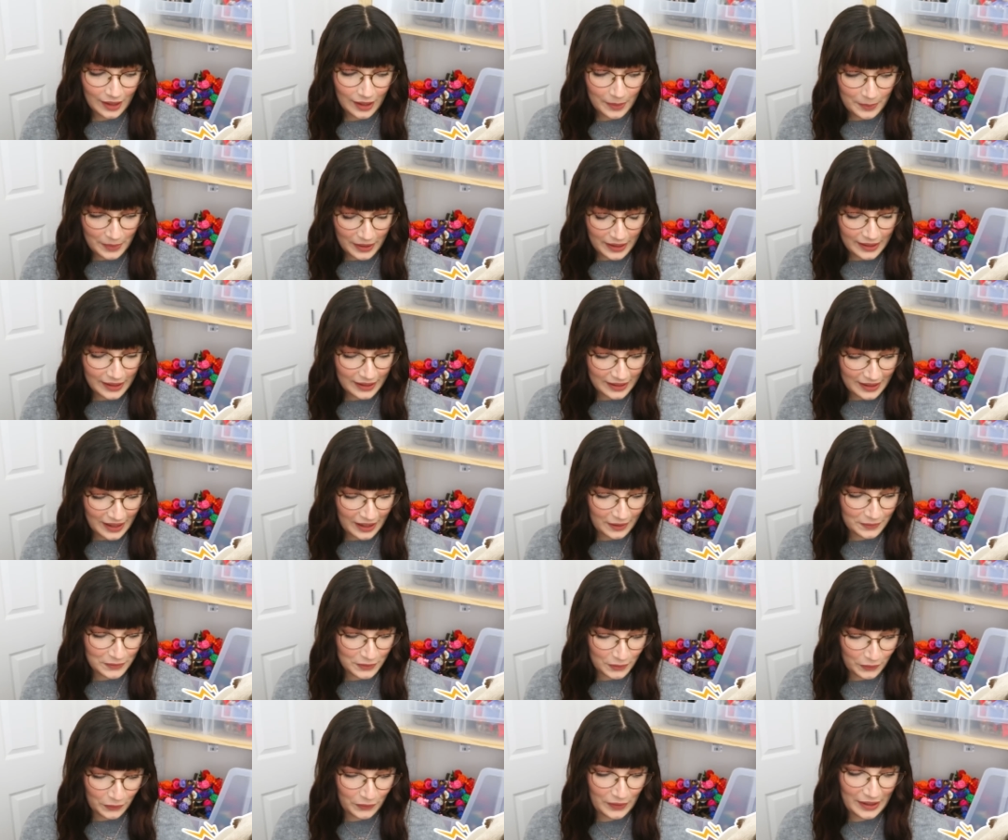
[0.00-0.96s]
Am I gonna
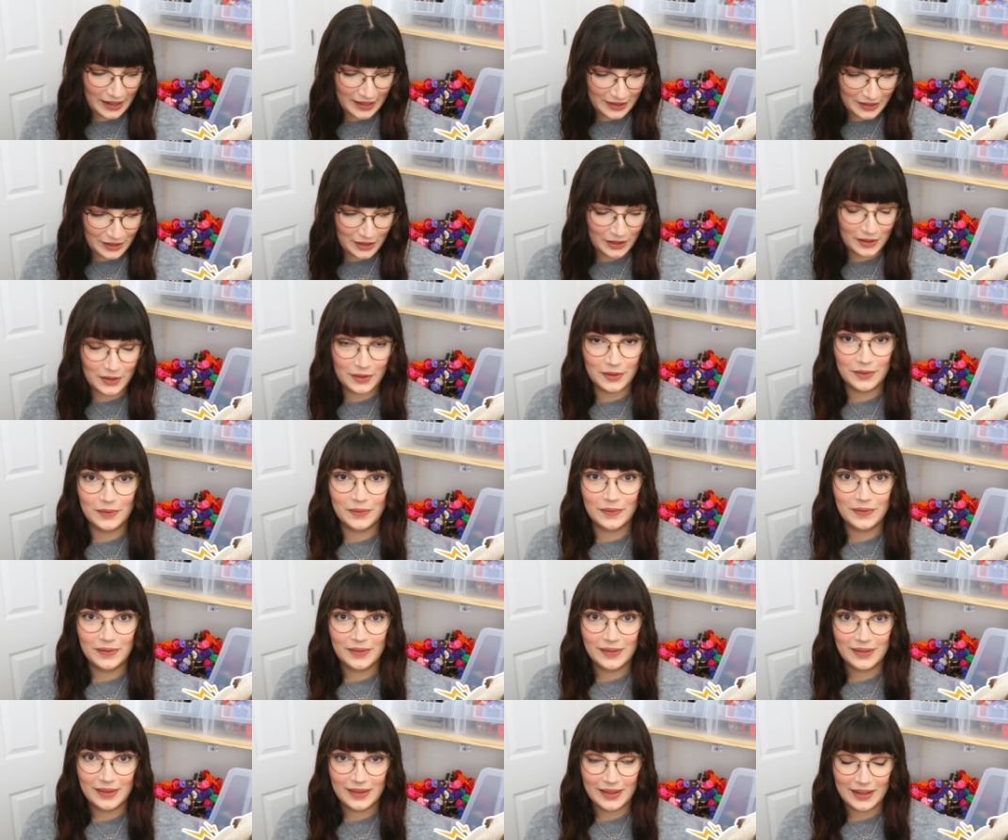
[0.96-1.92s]
have to feed you
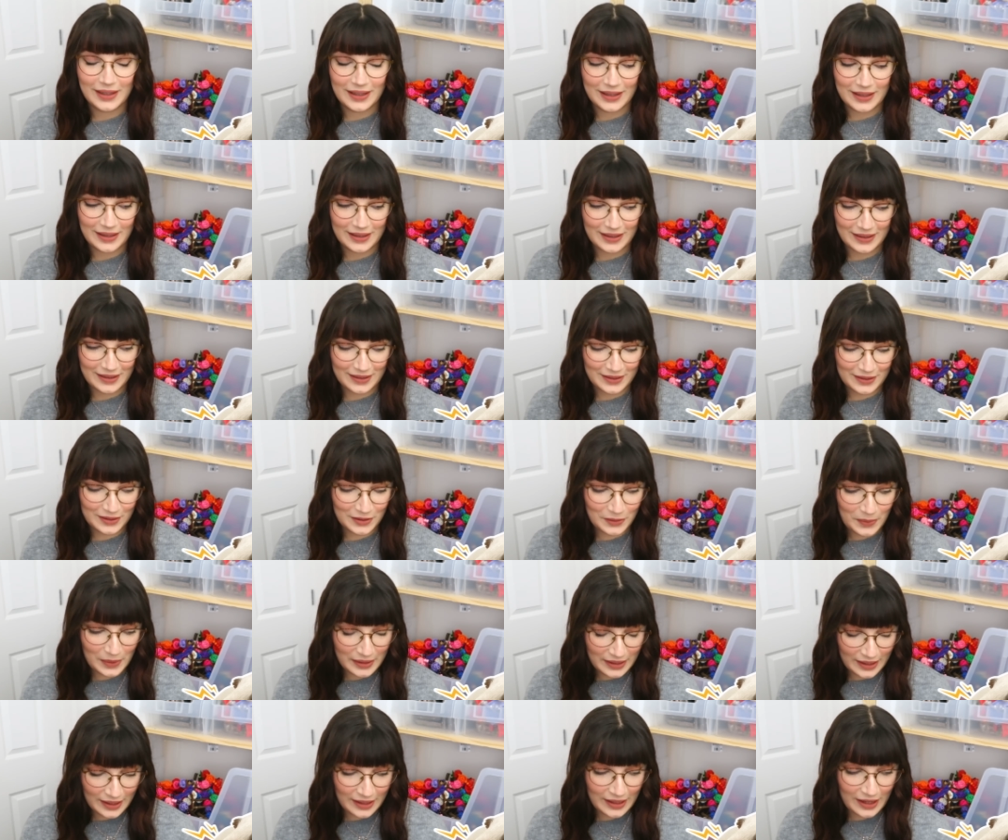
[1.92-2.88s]

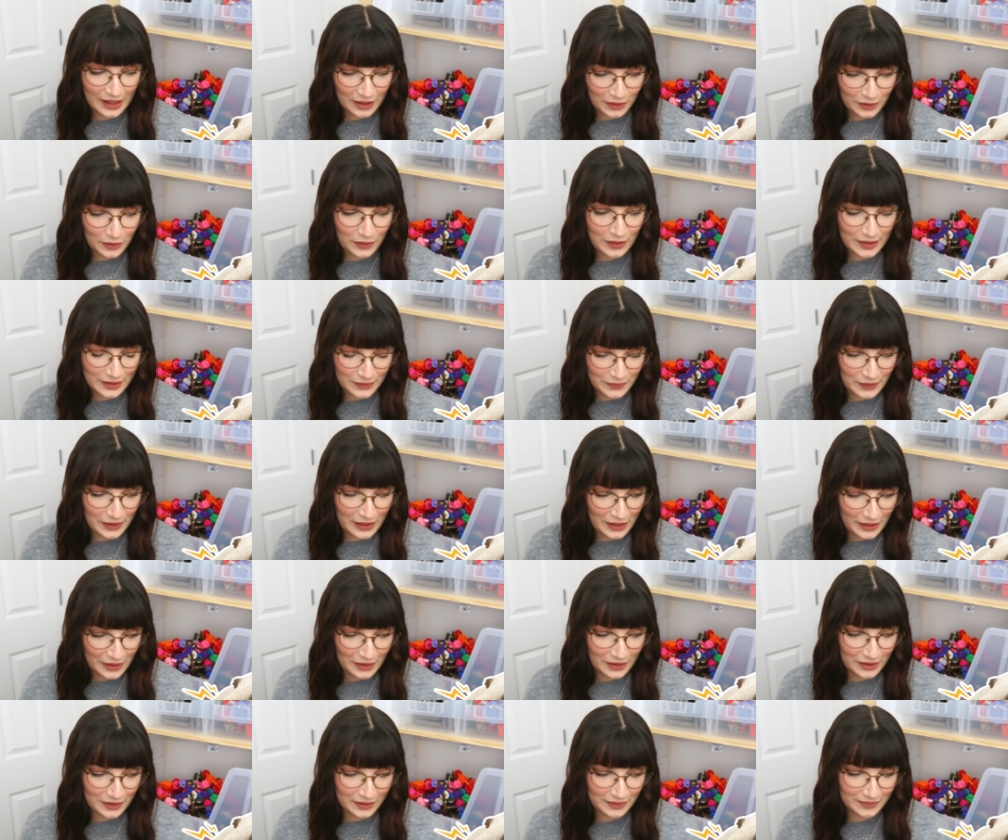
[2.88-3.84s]
so I can get through this
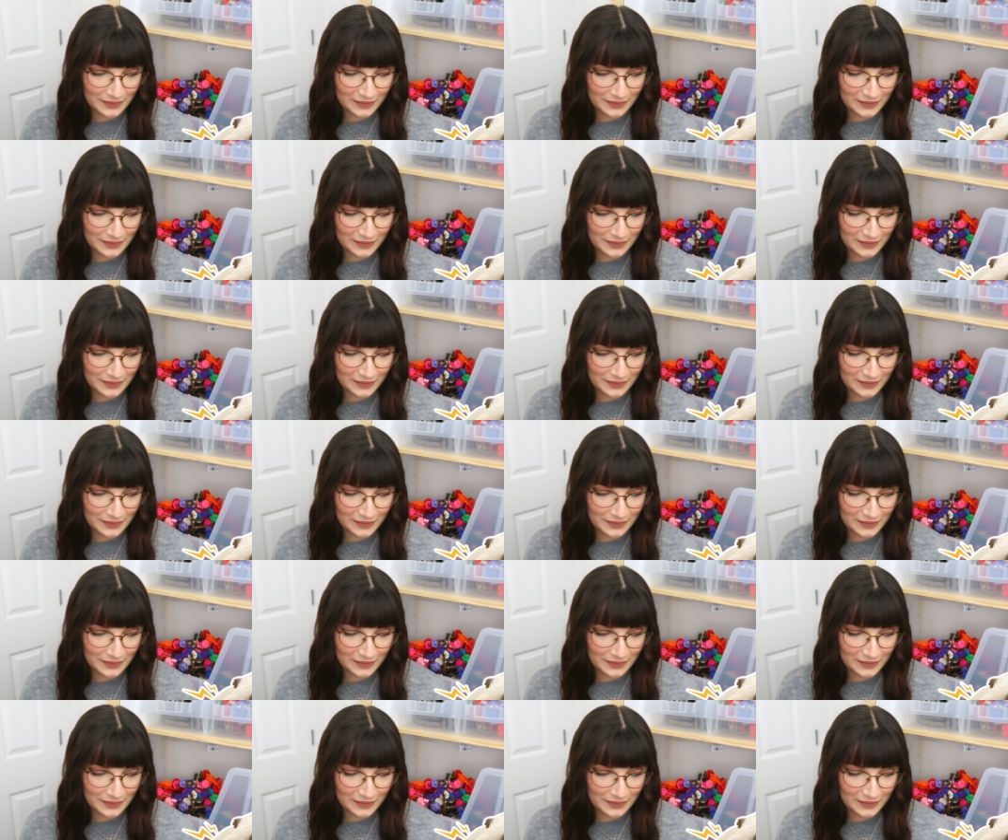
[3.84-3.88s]
video?